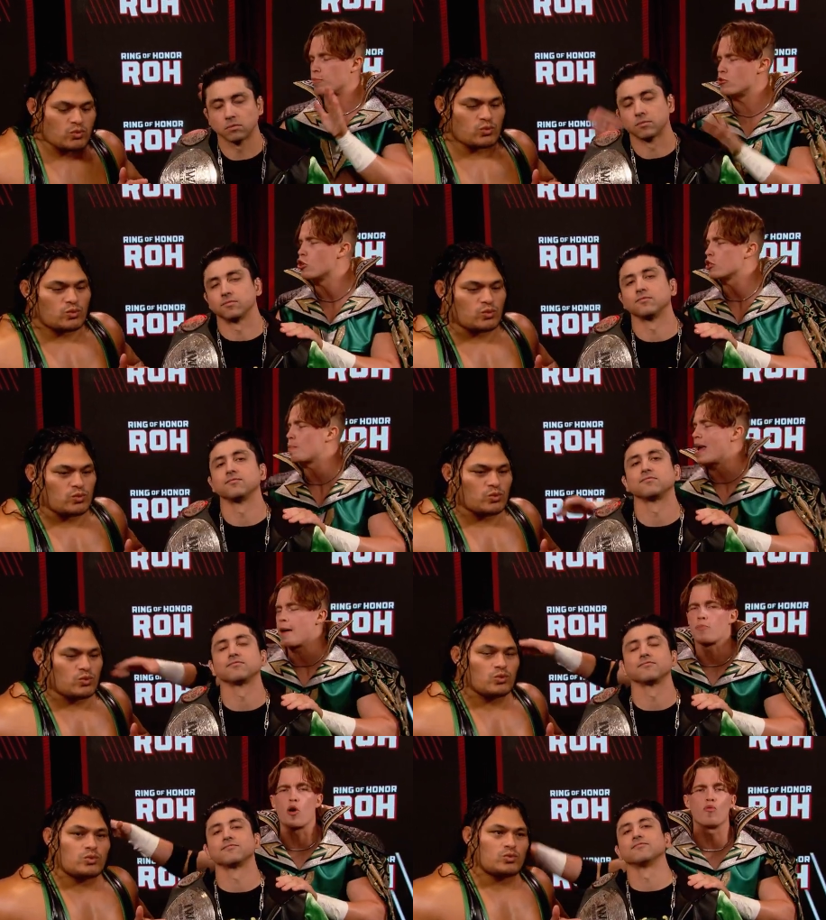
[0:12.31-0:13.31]
Speaker 1: from New
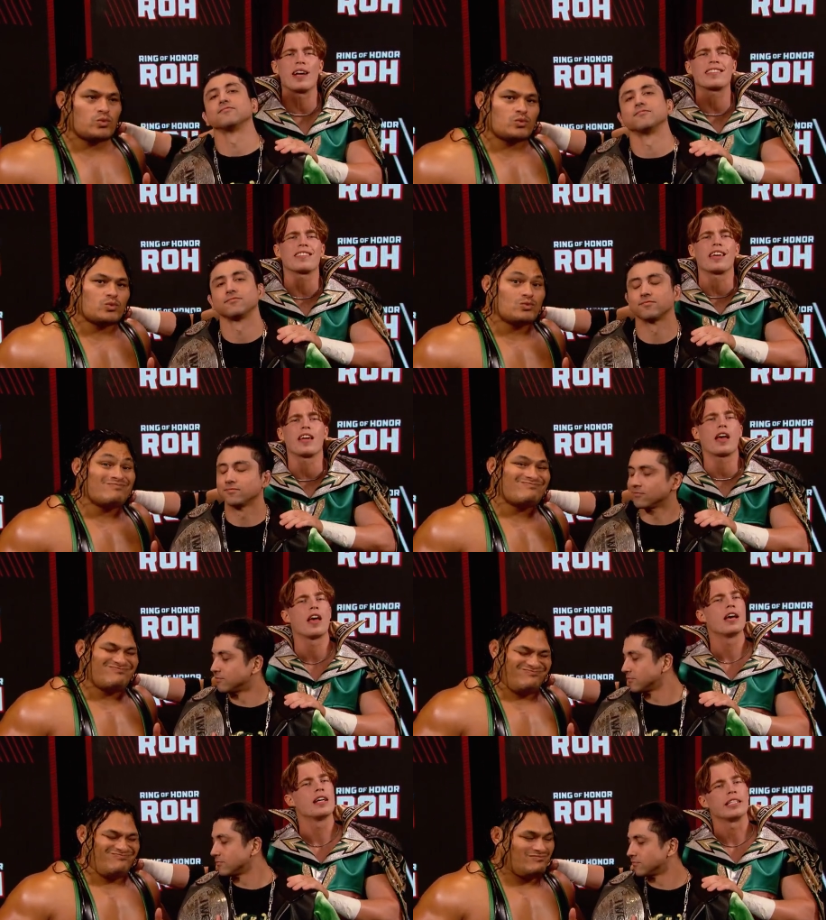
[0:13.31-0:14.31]
Japan Pro Wrestling,
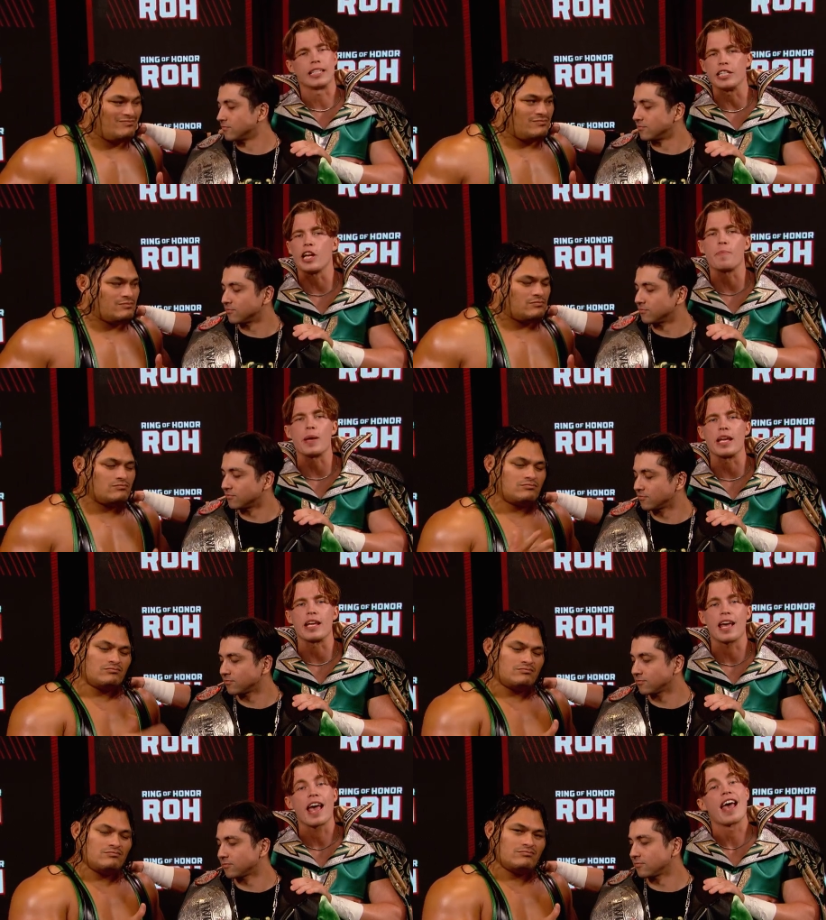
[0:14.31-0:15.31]

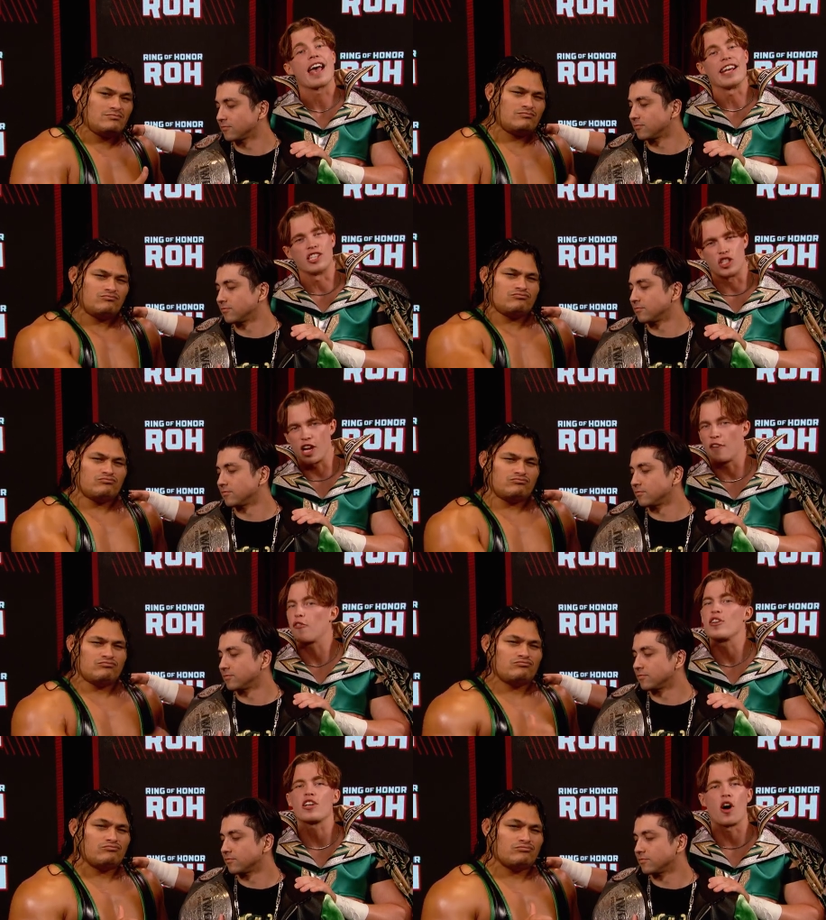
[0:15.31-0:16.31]
TJP and
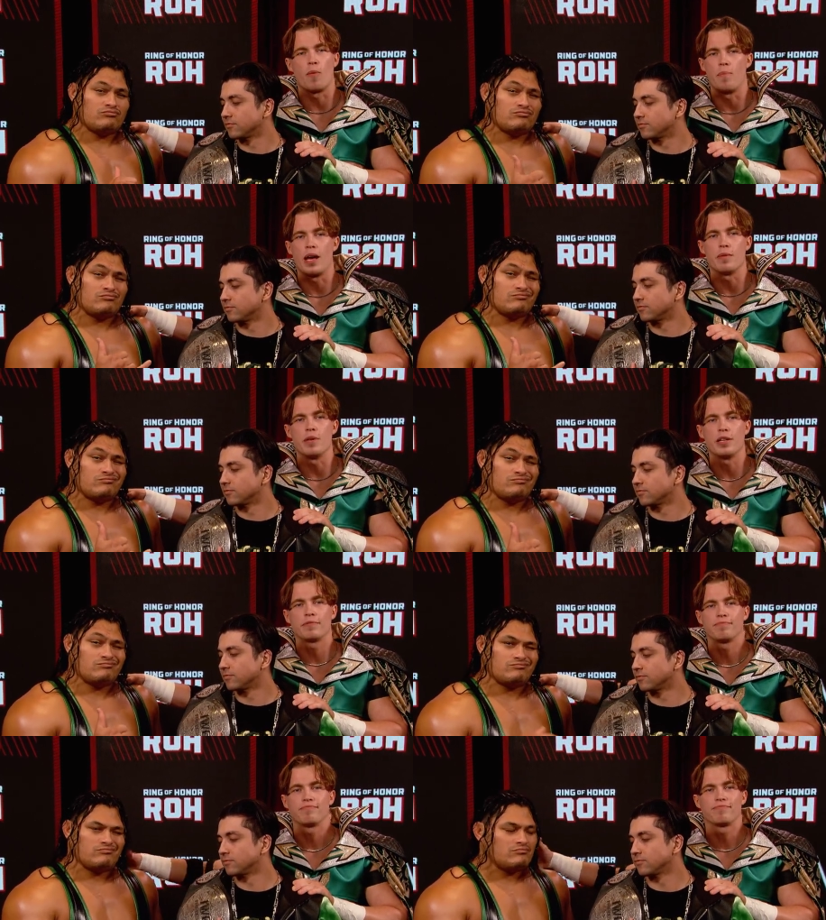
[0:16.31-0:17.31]
Jeffrey Cobb, baby.
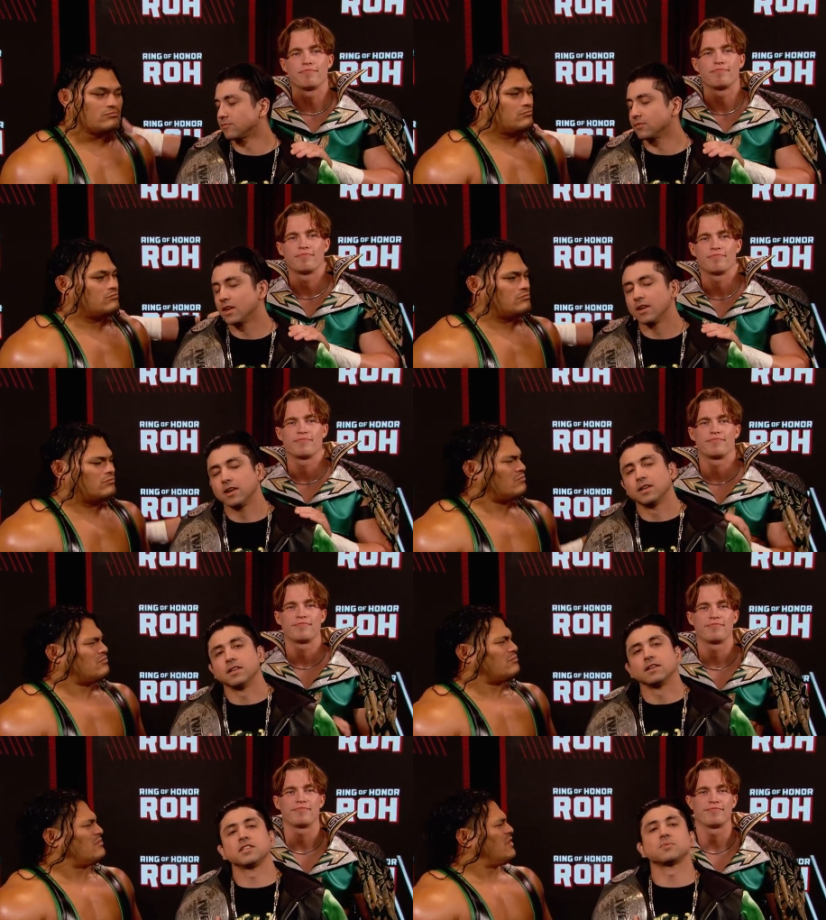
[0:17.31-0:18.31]

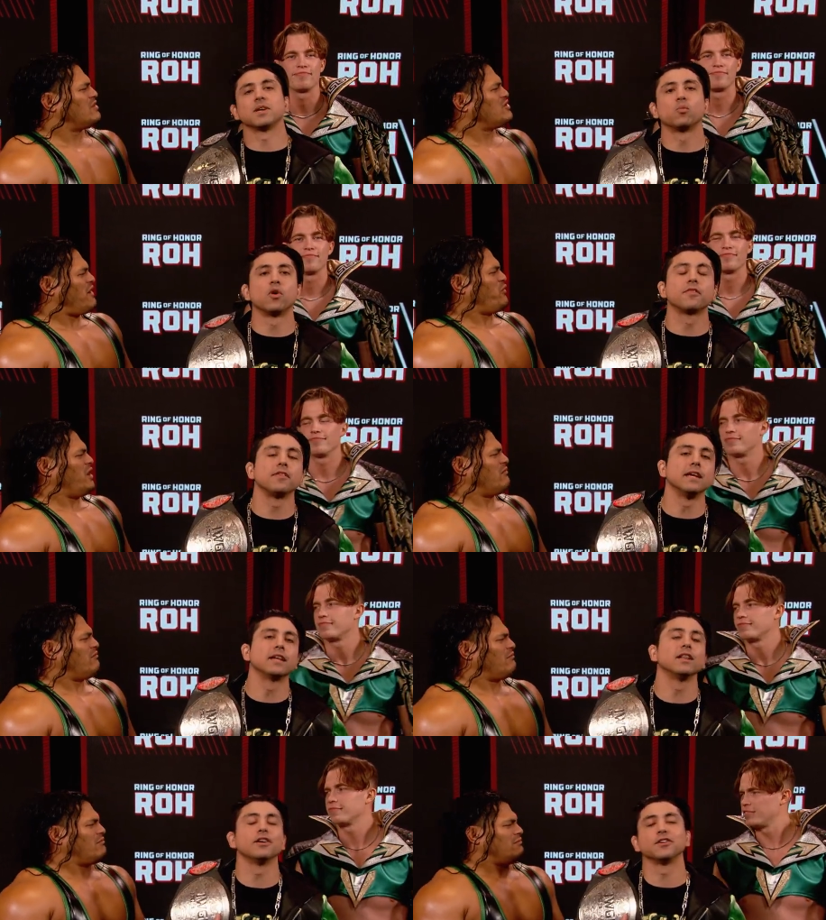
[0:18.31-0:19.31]
Speaker 2: Let's make one
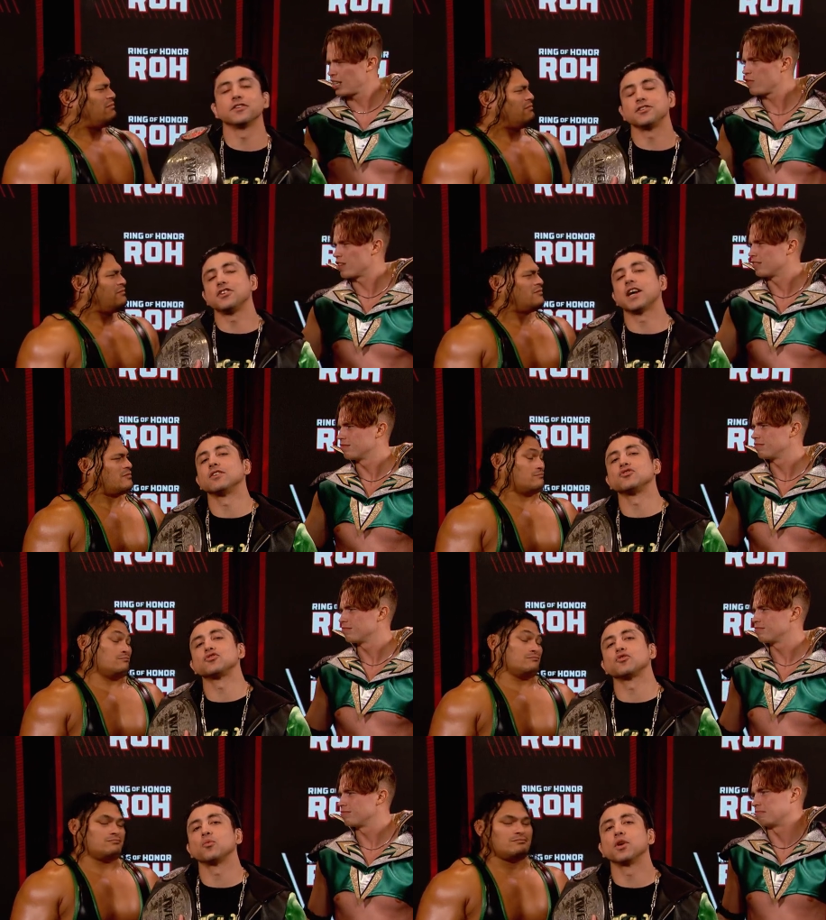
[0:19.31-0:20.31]
thing clear to the
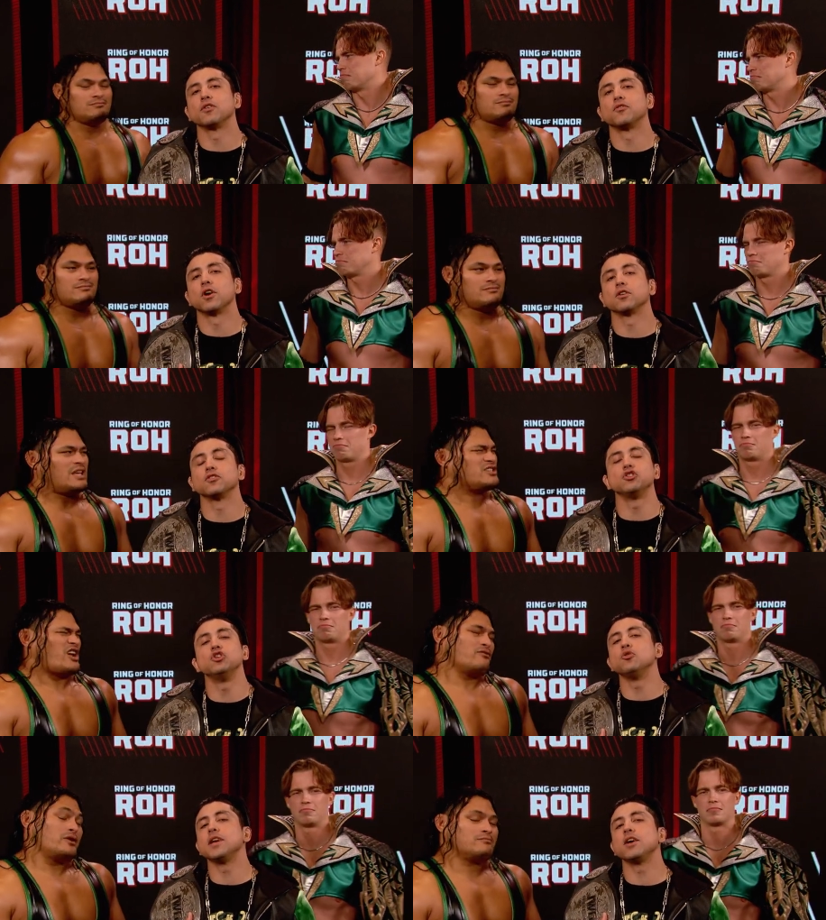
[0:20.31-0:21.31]
challengers from Ring of Honor.
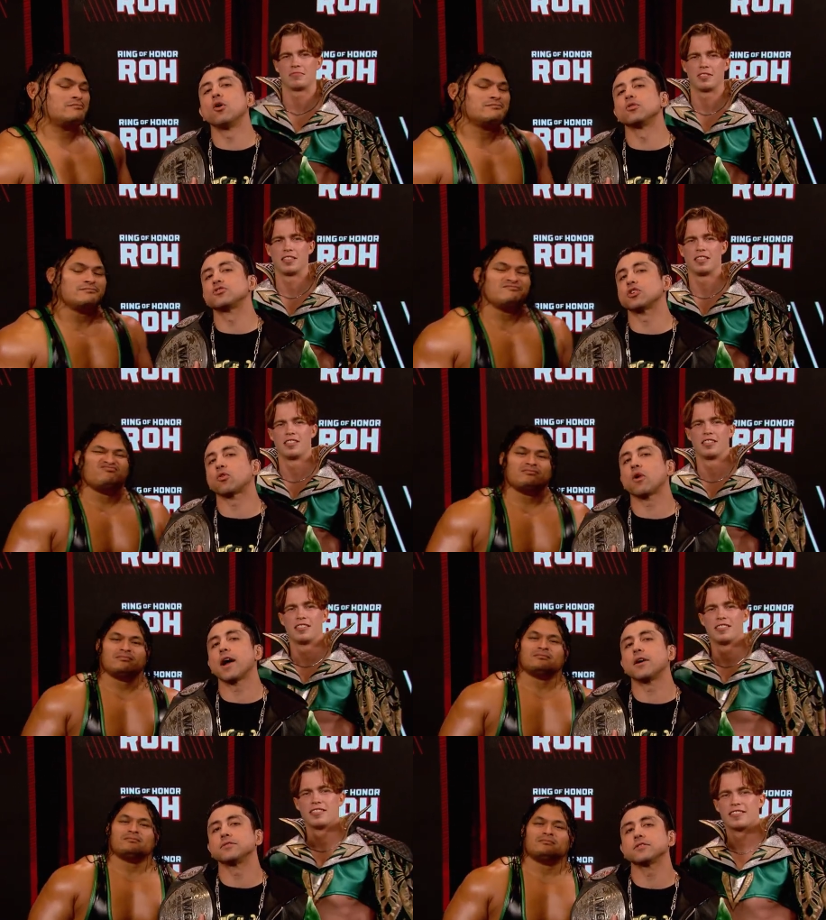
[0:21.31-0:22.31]
UE holds the
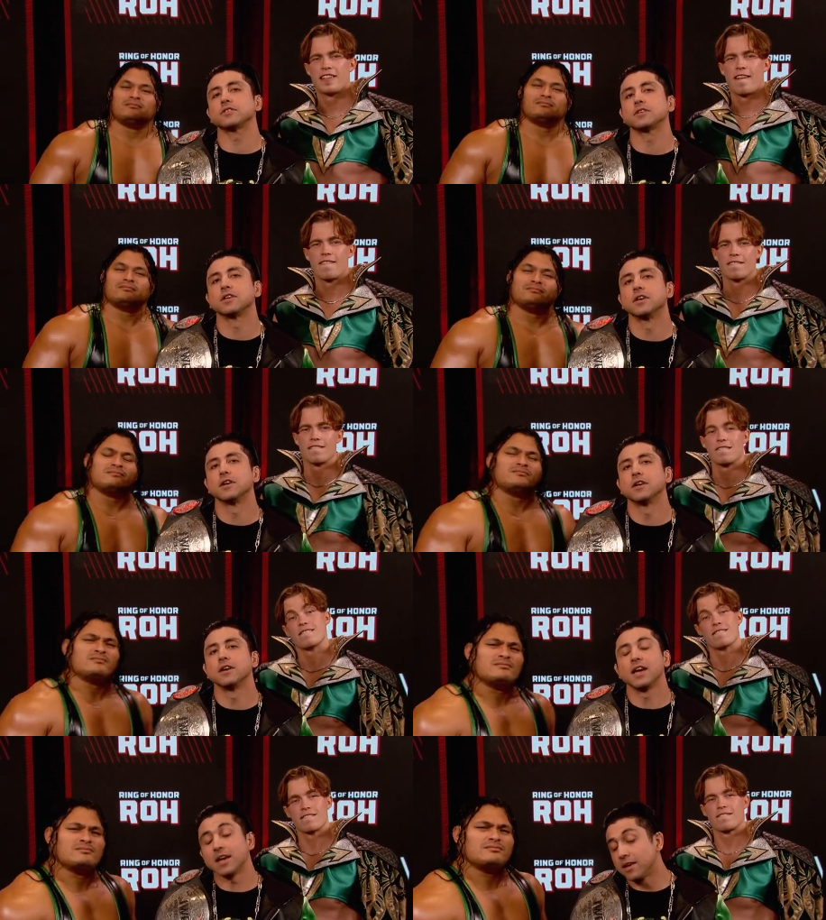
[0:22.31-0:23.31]
crowns,
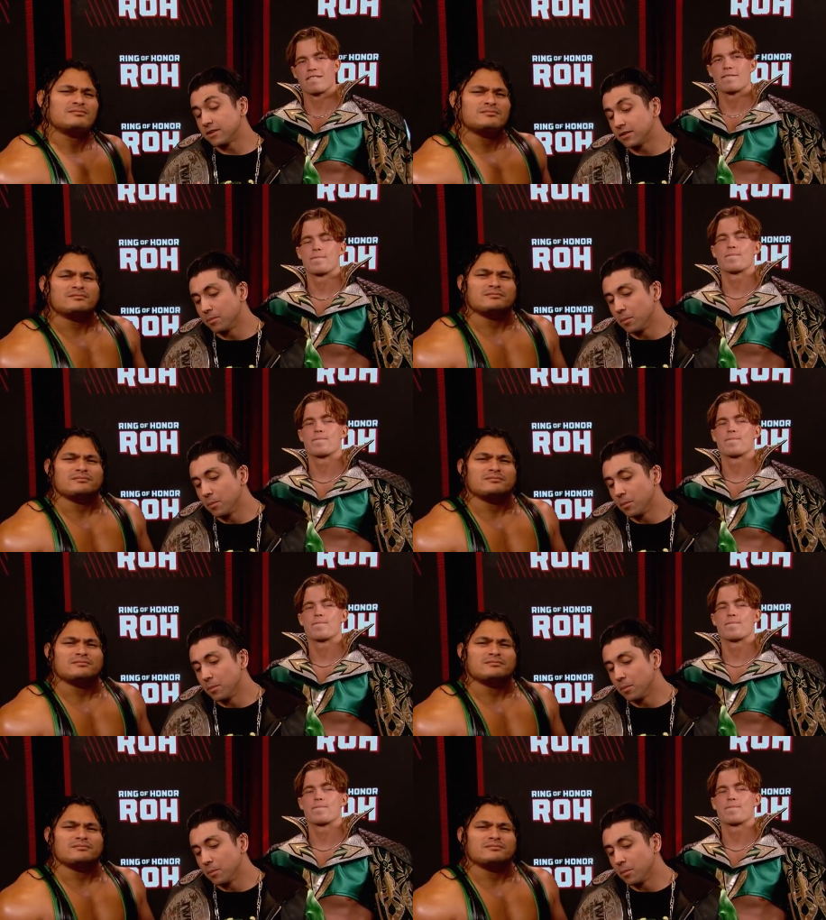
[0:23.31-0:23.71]
and